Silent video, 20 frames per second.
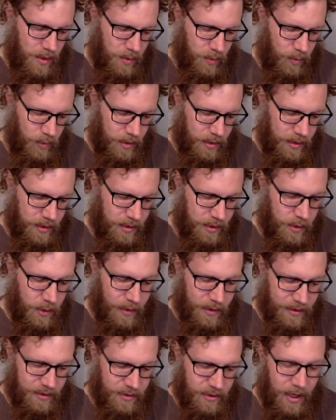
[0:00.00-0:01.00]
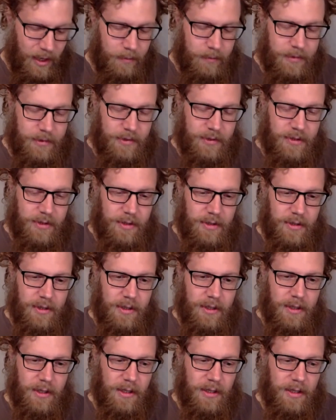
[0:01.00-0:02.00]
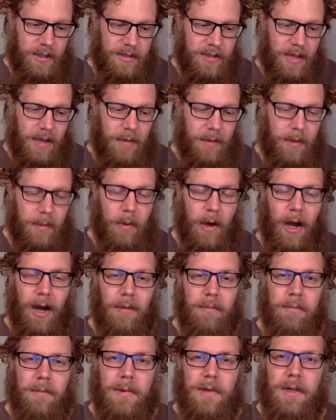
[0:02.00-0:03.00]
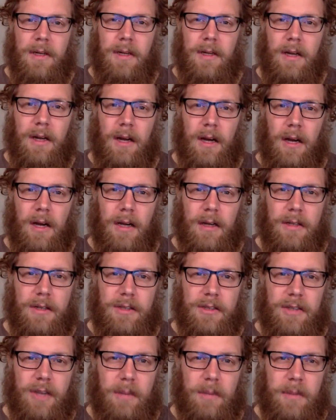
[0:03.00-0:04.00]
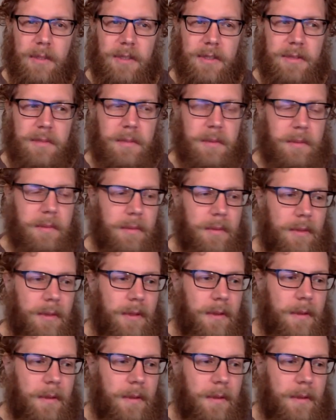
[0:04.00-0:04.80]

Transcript: when the U.S. dropped an atomic bomb on Japanese people.